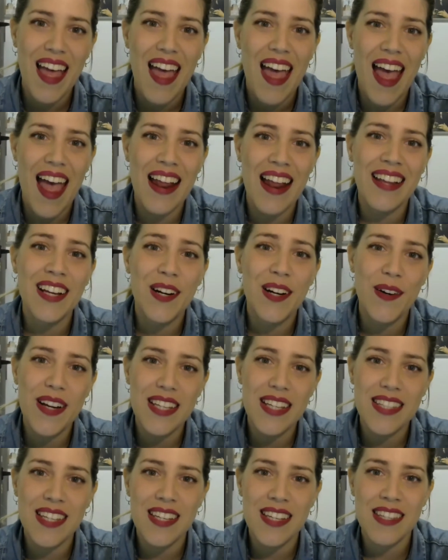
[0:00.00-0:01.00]
and
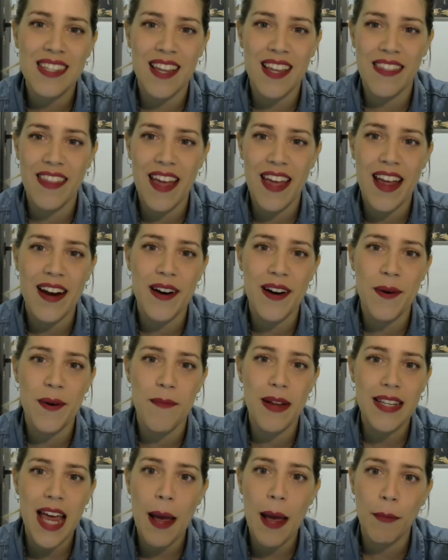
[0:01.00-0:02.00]
increases their
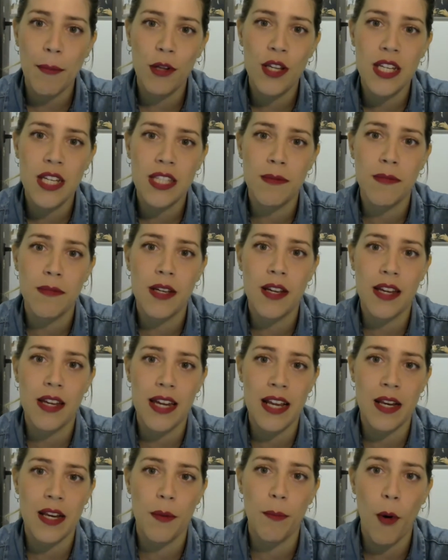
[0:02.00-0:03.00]
metabolism
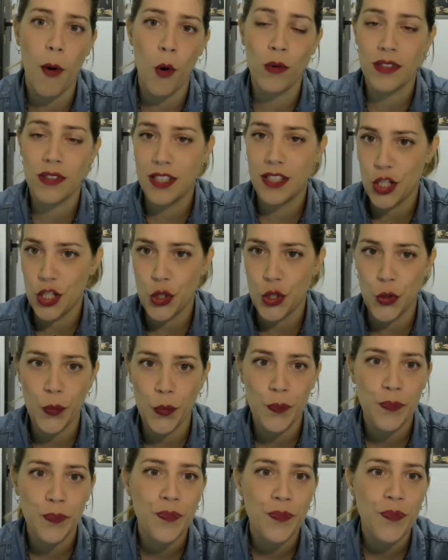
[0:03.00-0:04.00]
in bone tissue.
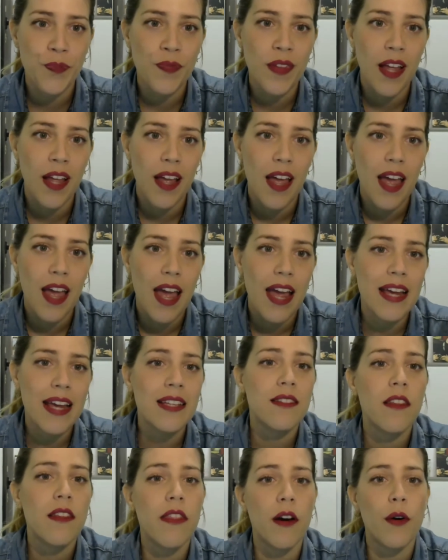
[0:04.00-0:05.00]

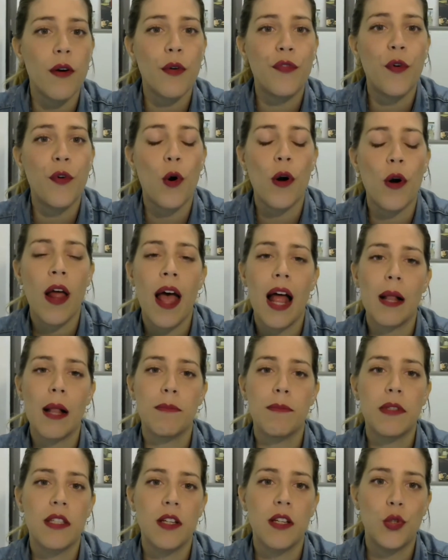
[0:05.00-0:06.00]
It therefore
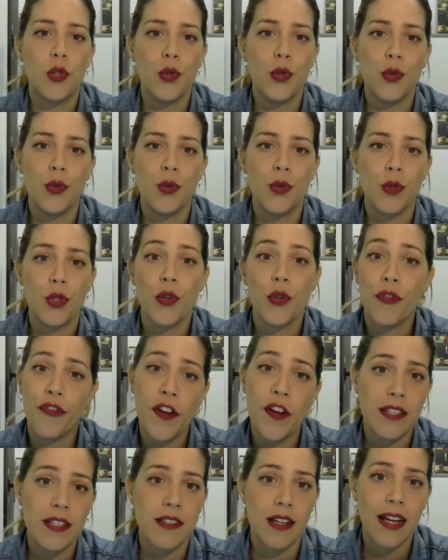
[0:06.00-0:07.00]
helps to
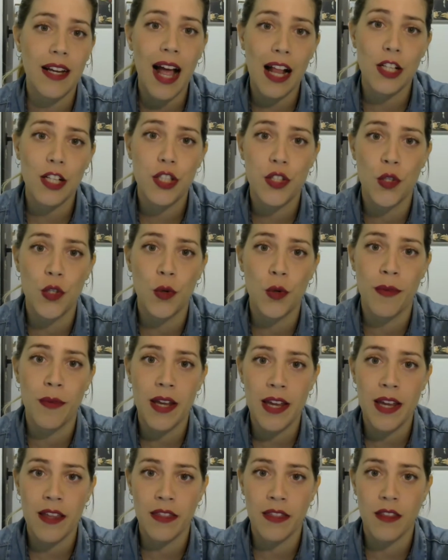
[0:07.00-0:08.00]
fix calcium
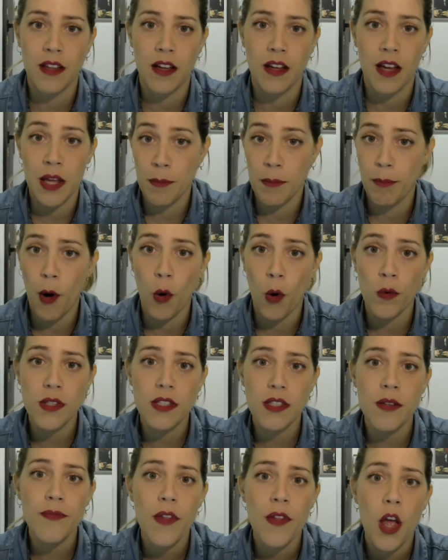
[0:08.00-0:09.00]
in
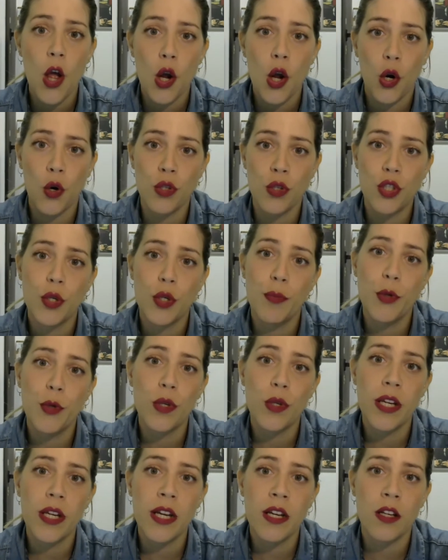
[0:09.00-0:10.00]
bones,
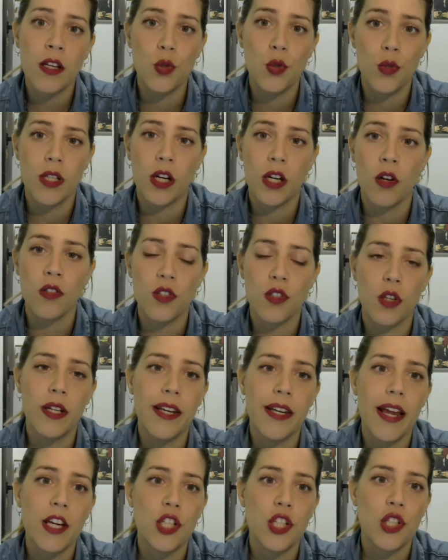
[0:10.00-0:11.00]
contributing to the
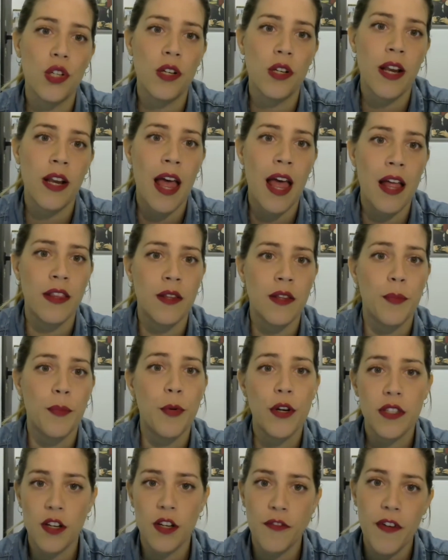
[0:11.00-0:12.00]
consolidation and
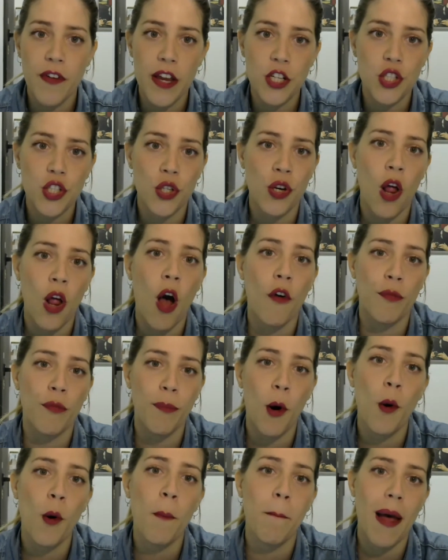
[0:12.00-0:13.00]
preservation of
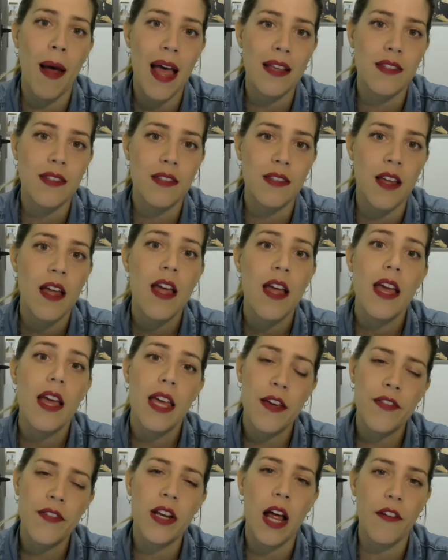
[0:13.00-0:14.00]
bone mass
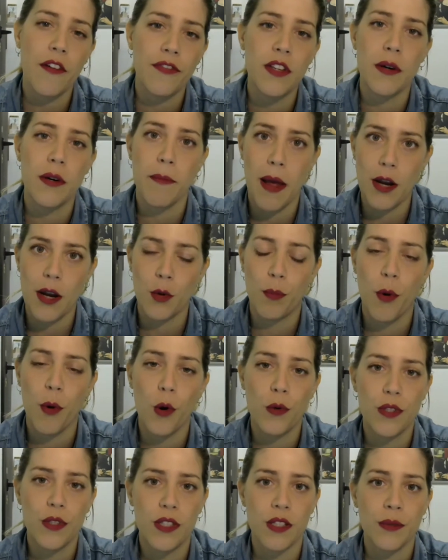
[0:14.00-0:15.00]
even after
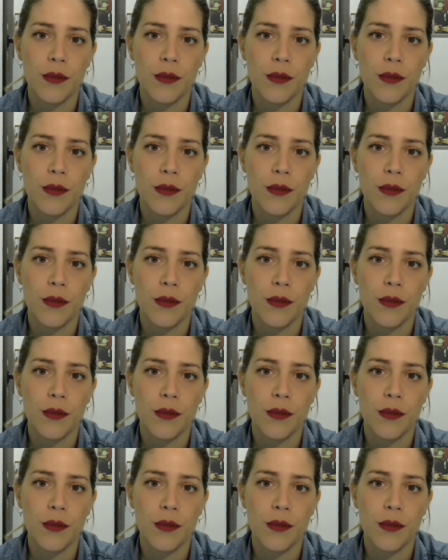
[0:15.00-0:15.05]
menopause.